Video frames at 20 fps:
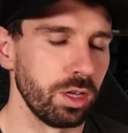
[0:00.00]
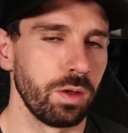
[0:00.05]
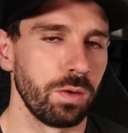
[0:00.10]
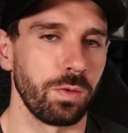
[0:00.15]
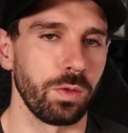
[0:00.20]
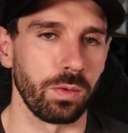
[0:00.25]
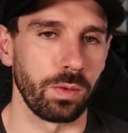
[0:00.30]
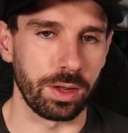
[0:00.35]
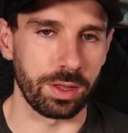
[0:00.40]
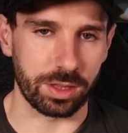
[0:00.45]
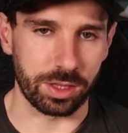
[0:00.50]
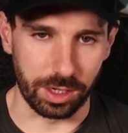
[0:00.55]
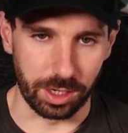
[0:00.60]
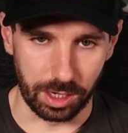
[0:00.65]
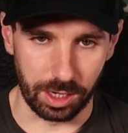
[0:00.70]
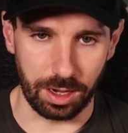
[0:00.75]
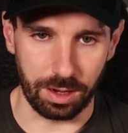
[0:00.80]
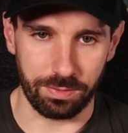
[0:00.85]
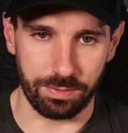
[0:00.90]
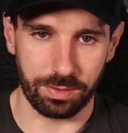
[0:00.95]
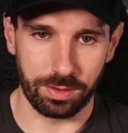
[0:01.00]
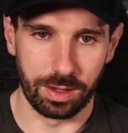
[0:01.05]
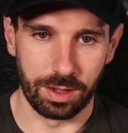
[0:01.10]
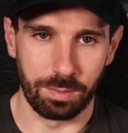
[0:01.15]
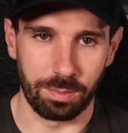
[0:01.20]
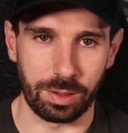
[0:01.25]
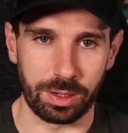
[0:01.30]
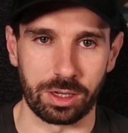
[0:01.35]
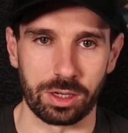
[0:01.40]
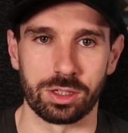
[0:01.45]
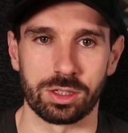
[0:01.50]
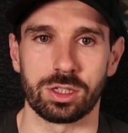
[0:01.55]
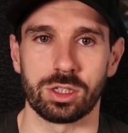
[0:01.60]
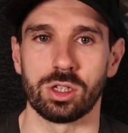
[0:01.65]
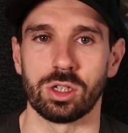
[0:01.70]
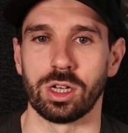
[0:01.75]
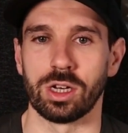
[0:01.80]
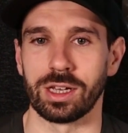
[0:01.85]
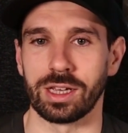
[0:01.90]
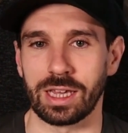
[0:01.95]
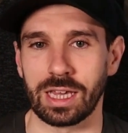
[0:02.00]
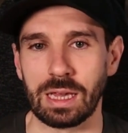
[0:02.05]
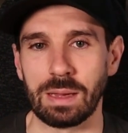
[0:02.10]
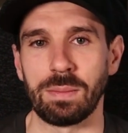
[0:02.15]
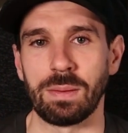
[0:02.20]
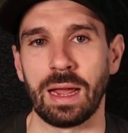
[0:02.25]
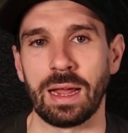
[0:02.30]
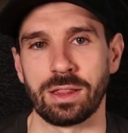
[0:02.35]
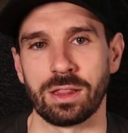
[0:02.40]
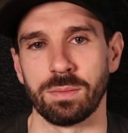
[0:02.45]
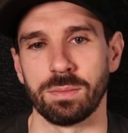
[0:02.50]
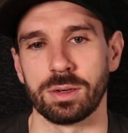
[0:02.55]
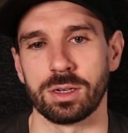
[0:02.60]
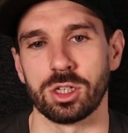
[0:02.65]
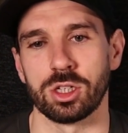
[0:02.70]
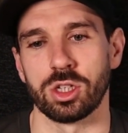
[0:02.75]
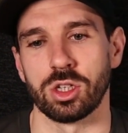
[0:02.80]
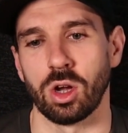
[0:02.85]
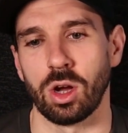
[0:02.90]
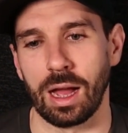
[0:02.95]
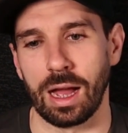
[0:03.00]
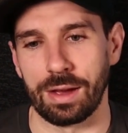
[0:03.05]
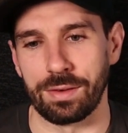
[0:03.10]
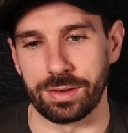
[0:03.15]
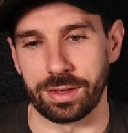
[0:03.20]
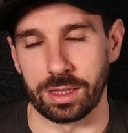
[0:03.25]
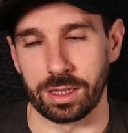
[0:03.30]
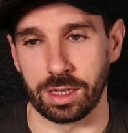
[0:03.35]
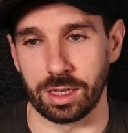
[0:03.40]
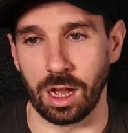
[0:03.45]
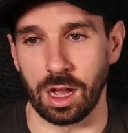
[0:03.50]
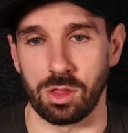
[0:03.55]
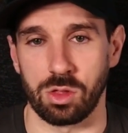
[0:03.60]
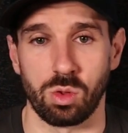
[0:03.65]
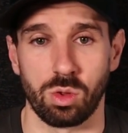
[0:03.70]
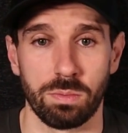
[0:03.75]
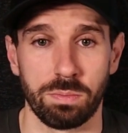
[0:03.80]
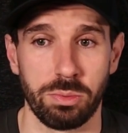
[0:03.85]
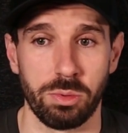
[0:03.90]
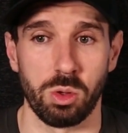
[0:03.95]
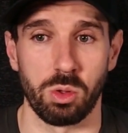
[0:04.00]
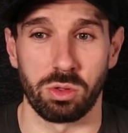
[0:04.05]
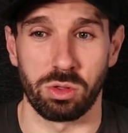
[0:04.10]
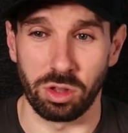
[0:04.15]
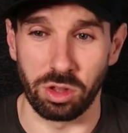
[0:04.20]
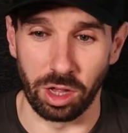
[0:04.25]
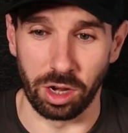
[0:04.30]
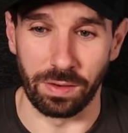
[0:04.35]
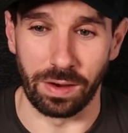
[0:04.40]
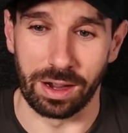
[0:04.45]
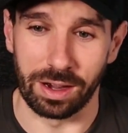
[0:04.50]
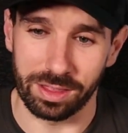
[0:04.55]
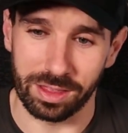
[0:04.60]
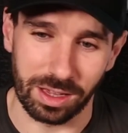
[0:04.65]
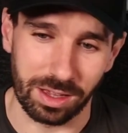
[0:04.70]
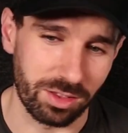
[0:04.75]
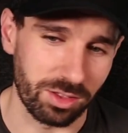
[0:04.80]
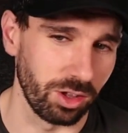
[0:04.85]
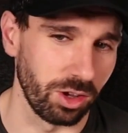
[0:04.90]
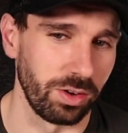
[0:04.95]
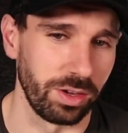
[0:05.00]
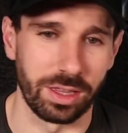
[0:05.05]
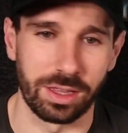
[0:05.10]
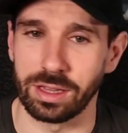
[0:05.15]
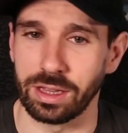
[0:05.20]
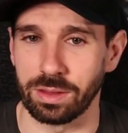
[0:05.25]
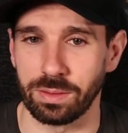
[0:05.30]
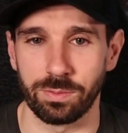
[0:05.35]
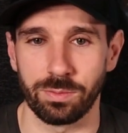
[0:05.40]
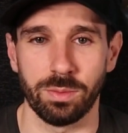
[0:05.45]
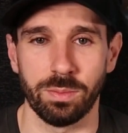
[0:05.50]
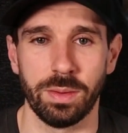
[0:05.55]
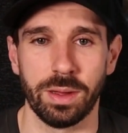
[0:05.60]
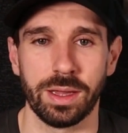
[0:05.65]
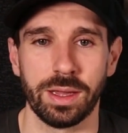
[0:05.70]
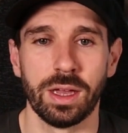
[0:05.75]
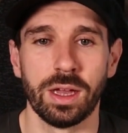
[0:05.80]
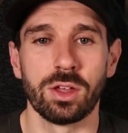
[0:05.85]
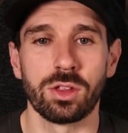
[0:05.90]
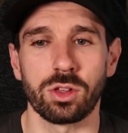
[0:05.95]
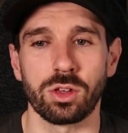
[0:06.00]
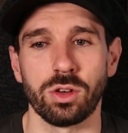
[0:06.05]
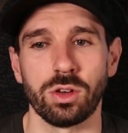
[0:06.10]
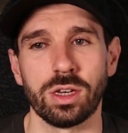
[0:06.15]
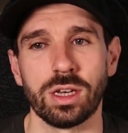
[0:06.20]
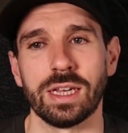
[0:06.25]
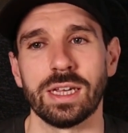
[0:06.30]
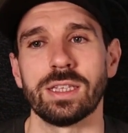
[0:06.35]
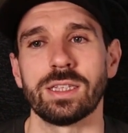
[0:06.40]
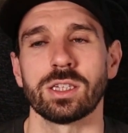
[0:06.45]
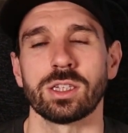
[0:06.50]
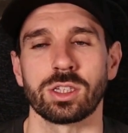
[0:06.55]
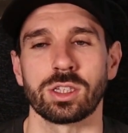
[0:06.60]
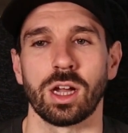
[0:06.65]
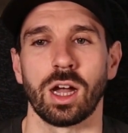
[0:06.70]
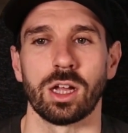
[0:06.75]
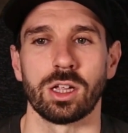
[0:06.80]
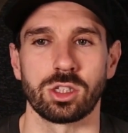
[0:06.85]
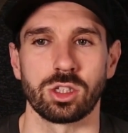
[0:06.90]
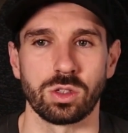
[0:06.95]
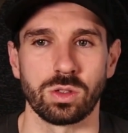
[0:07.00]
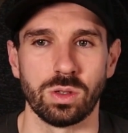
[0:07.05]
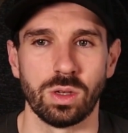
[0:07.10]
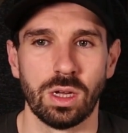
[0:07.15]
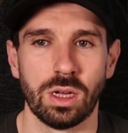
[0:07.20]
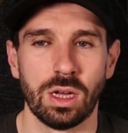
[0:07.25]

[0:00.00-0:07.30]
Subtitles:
for the rest of your life, because you're going to keep getting them because you're not having the guts or the balls to turn around and say, sorry, this isn't for me. So you need to start to